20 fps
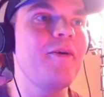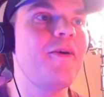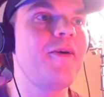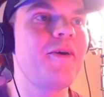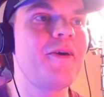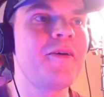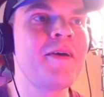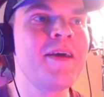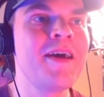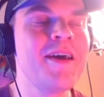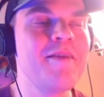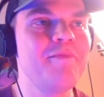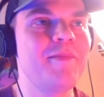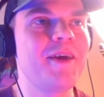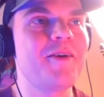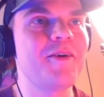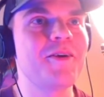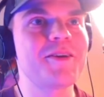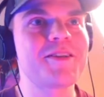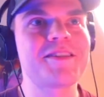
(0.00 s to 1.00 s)
on,
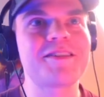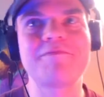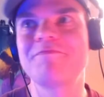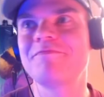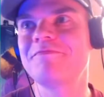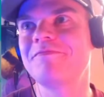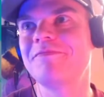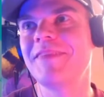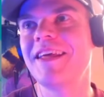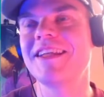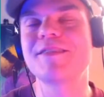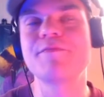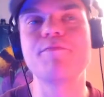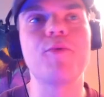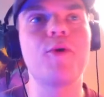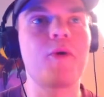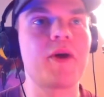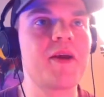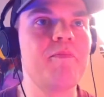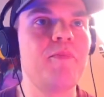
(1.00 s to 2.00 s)
because it's
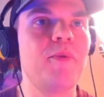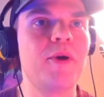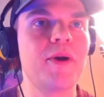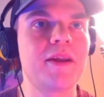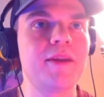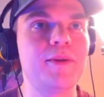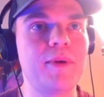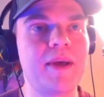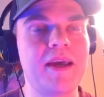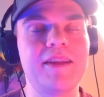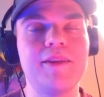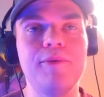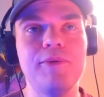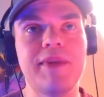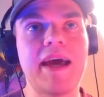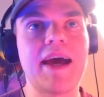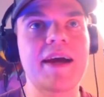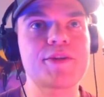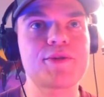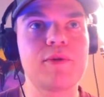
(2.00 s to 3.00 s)
more important to get to
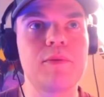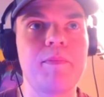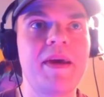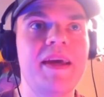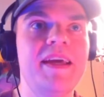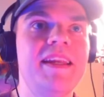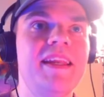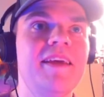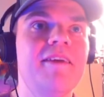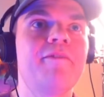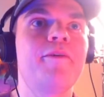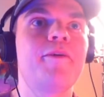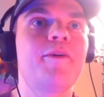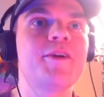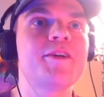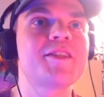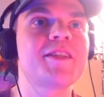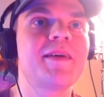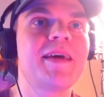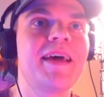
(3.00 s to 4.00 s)
the actual painting
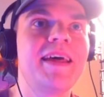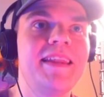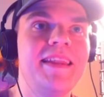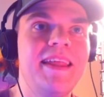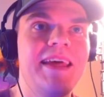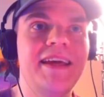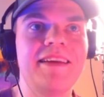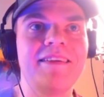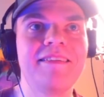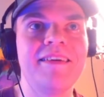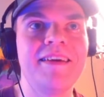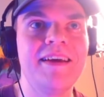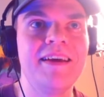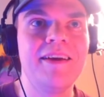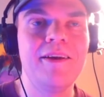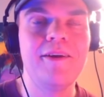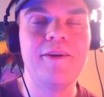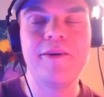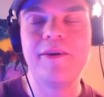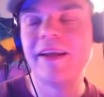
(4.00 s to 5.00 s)
first and then
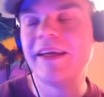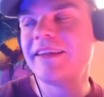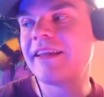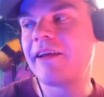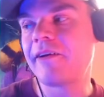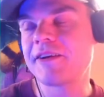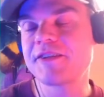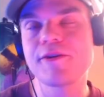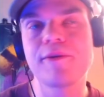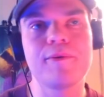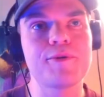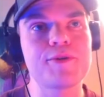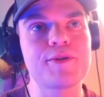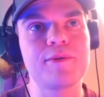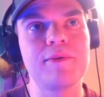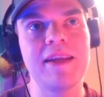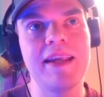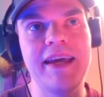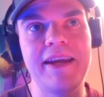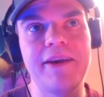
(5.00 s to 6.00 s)
learning the
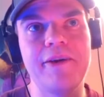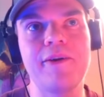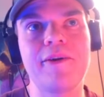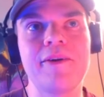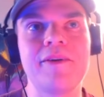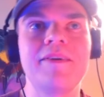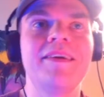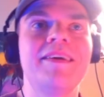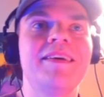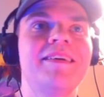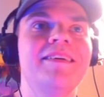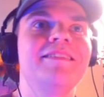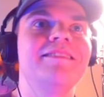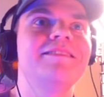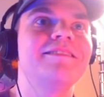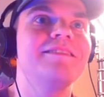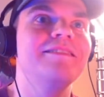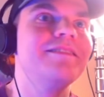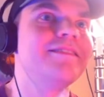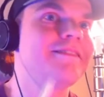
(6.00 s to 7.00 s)
resolution later.
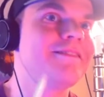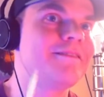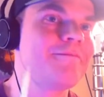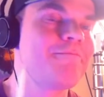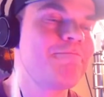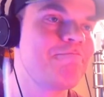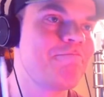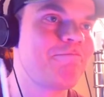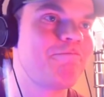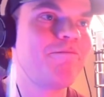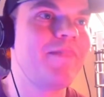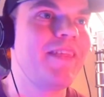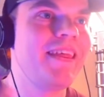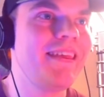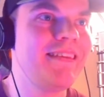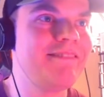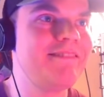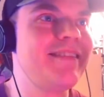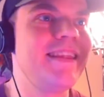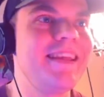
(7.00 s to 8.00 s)

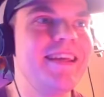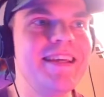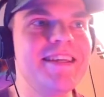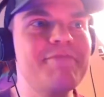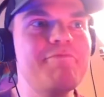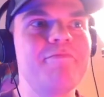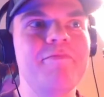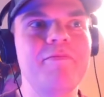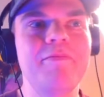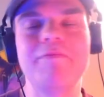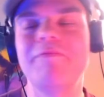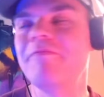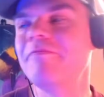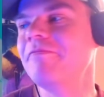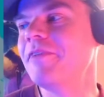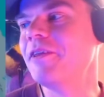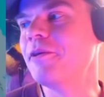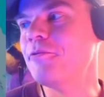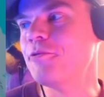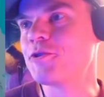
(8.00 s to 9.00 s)
It is
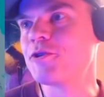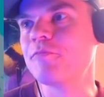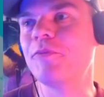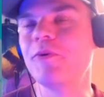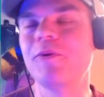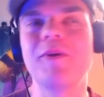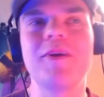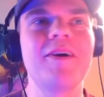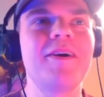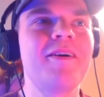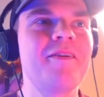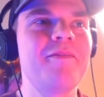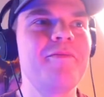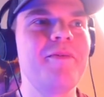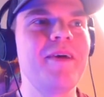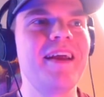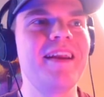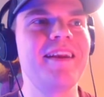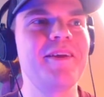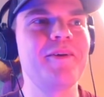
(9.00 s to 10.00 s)
usable
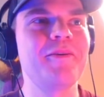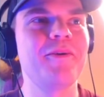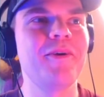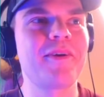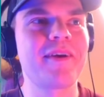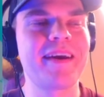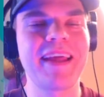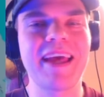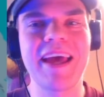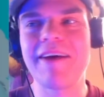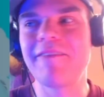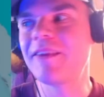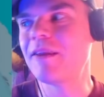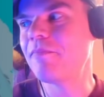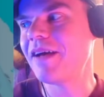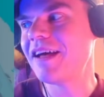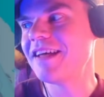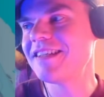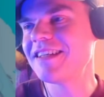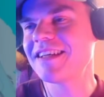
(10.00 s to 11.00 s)
when you already have the
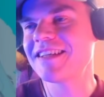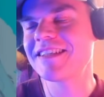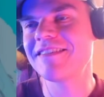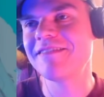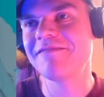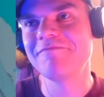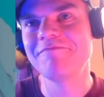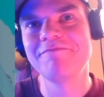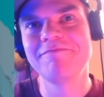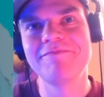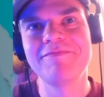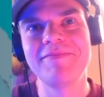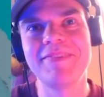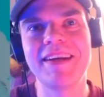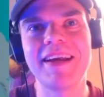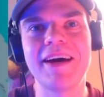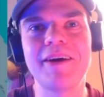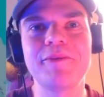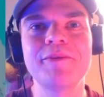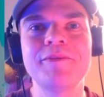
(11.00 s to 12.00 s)
basics
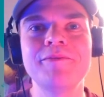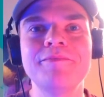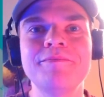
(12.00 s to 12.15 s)
down.